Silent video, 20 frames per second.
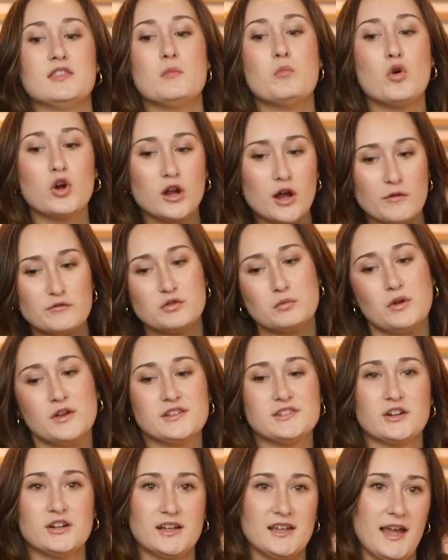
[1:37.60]
The more comfortable I
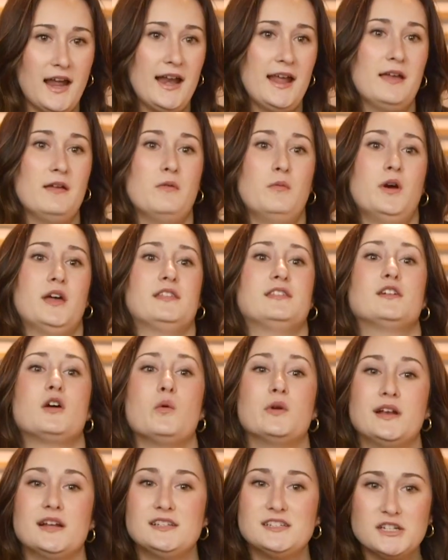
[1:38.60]
started getting with
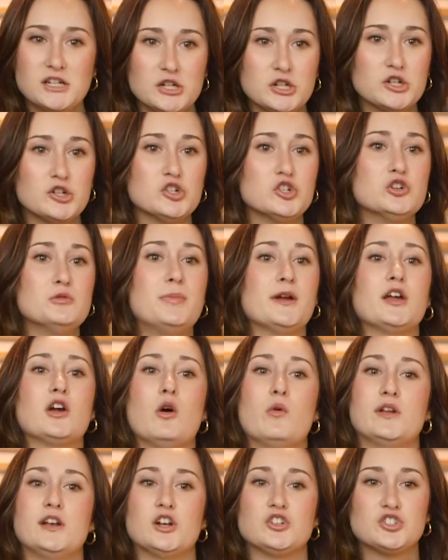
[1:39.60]
going to dinner group and
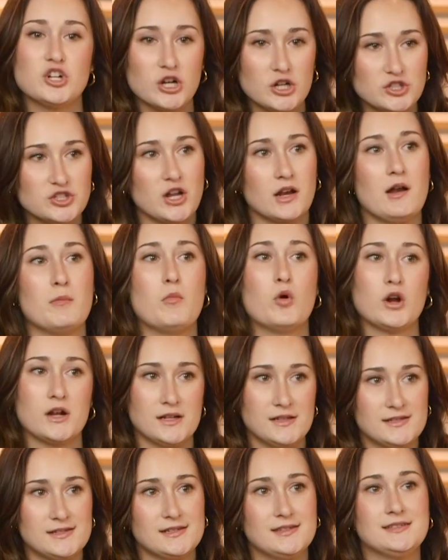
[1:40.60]
going to church on a more
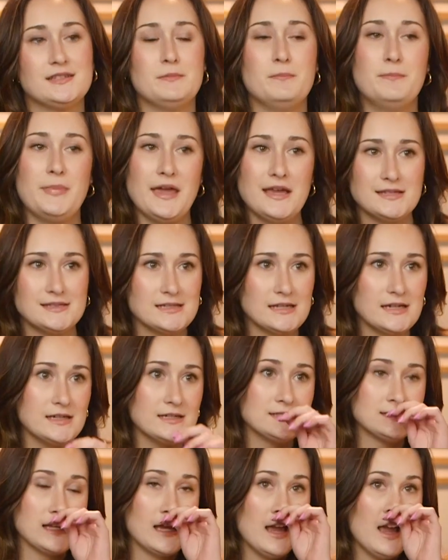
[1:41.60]
consistent
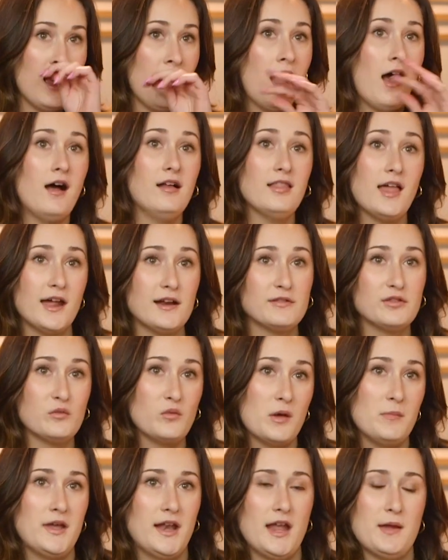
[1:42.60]
basis, a lot of the
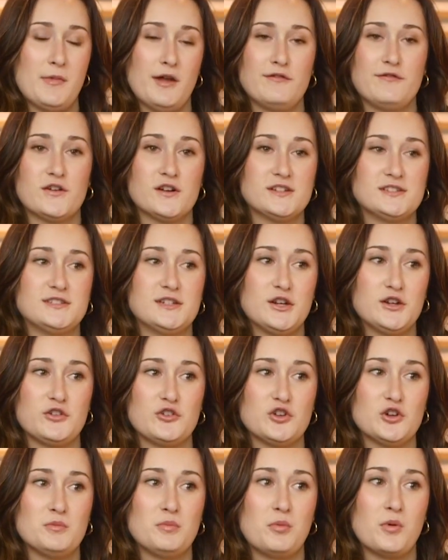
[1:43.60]
women in my first dinner
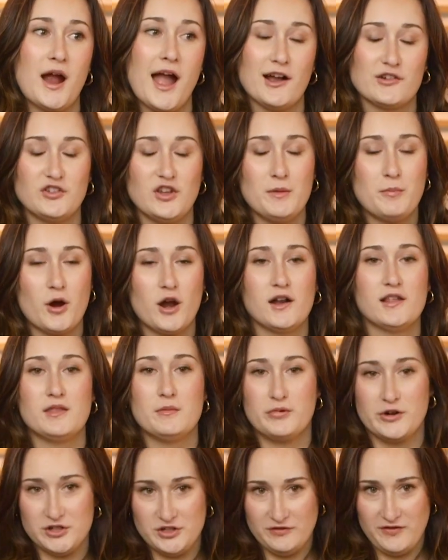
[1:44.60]
group were actually part of the
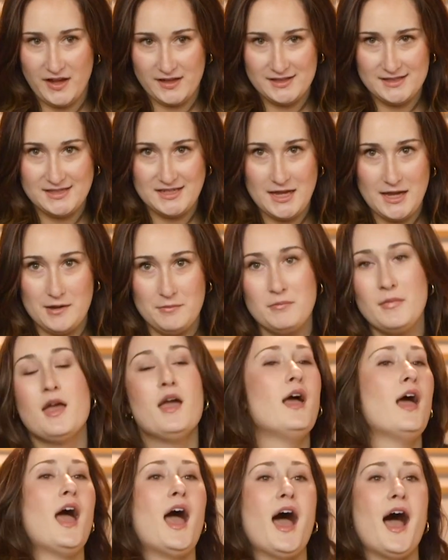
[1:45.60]
Bridge Events team.
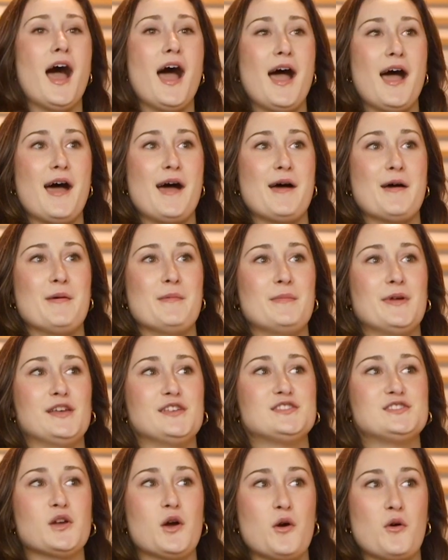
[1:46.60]

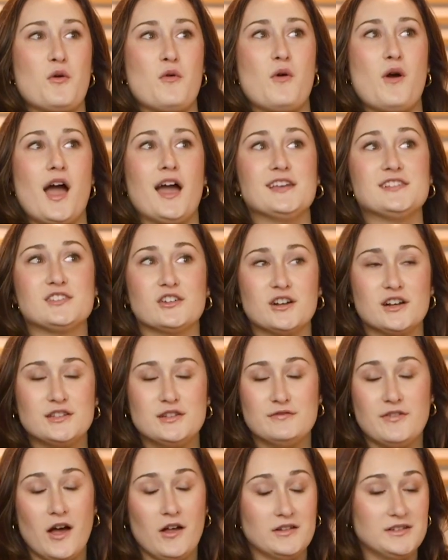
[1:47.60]
So I started
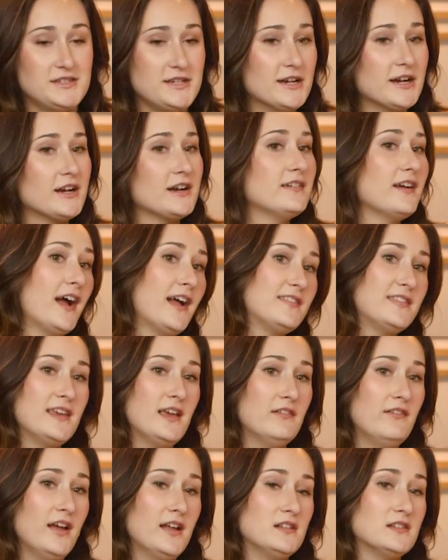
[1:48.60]
to volunteer at
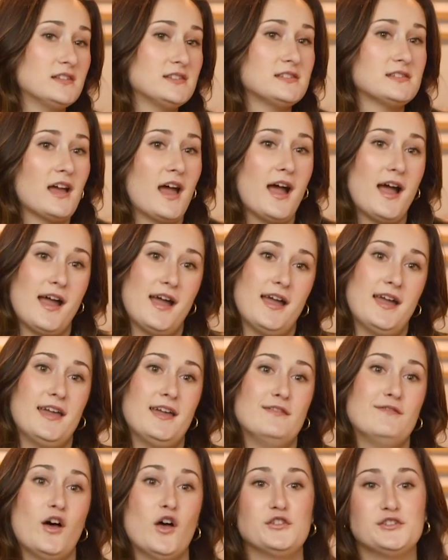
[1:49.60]
the events.
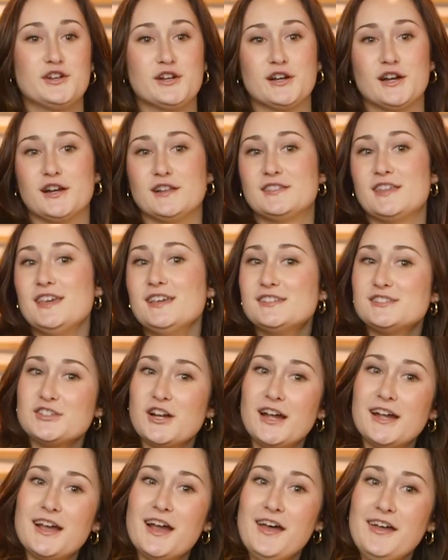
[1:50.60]
I volunteered at the
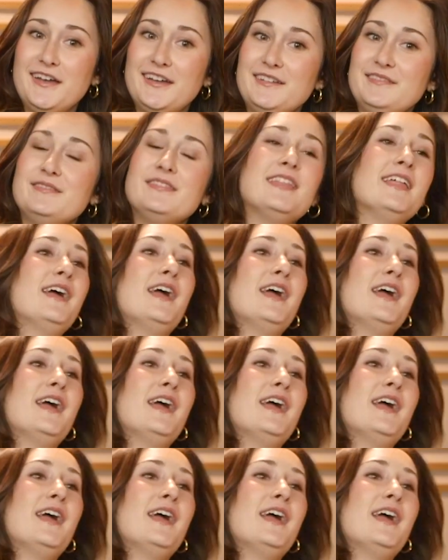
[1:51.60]
Easter egg hunt,